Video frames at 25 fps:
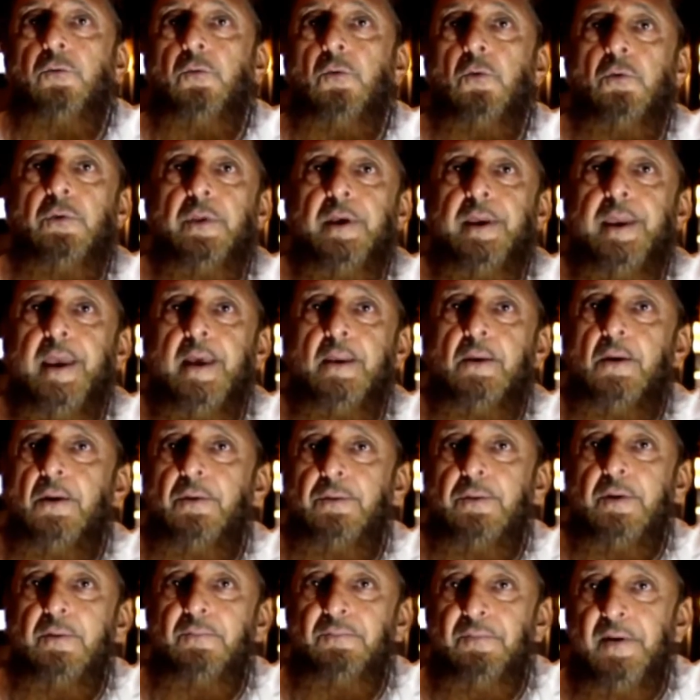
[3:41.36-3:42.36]
So they
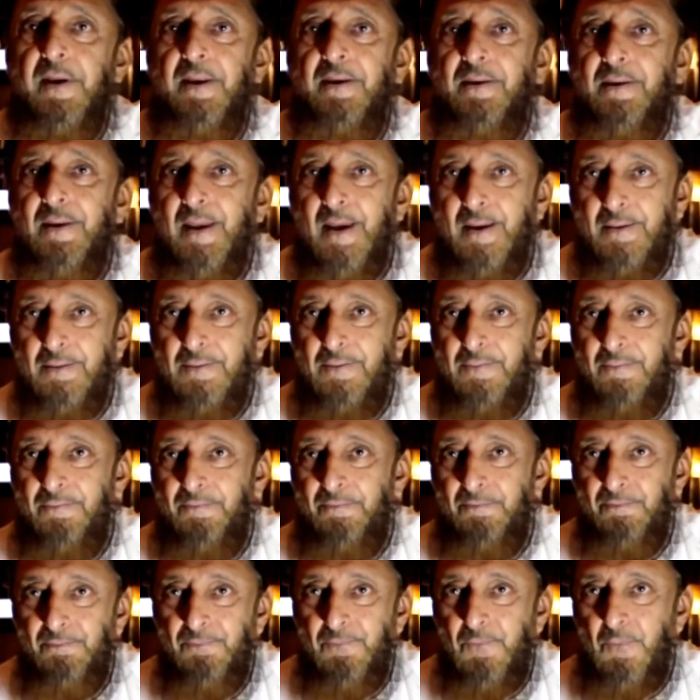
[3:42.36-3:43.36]
cannot defend that
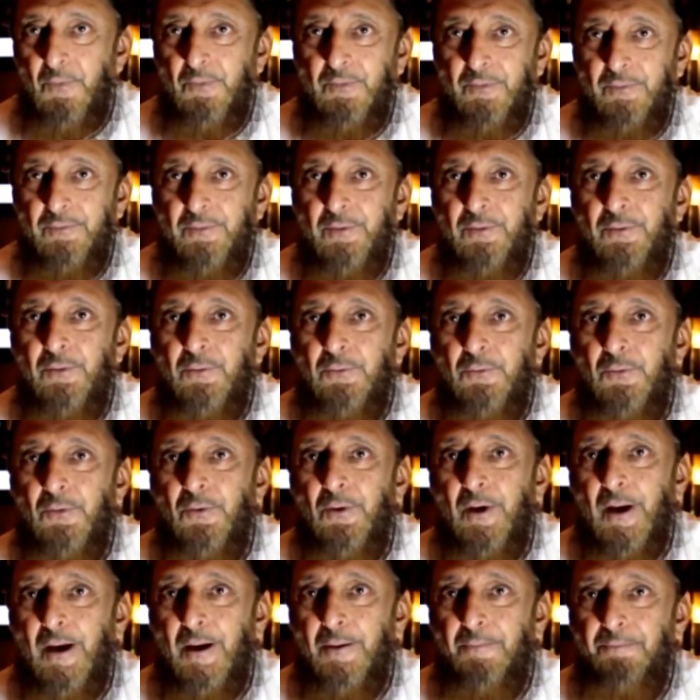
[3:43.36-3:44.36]
which is in the
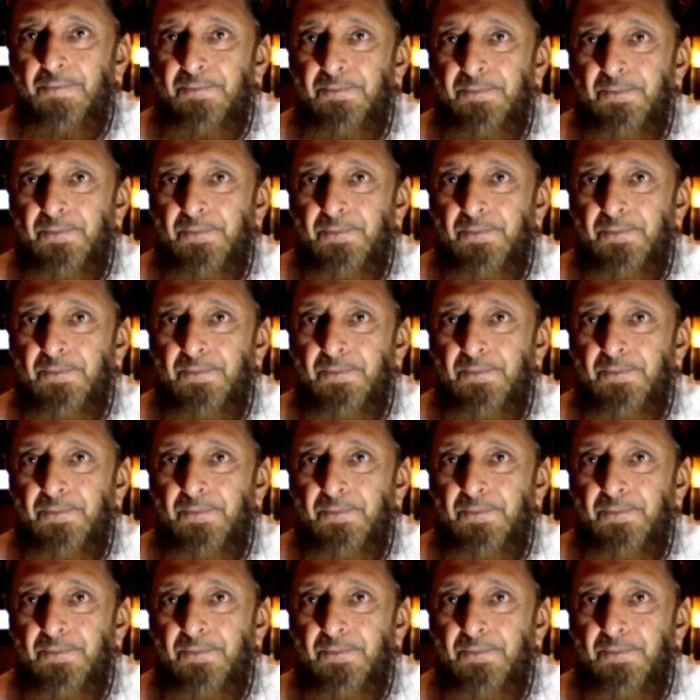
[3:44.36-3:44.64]
Torah.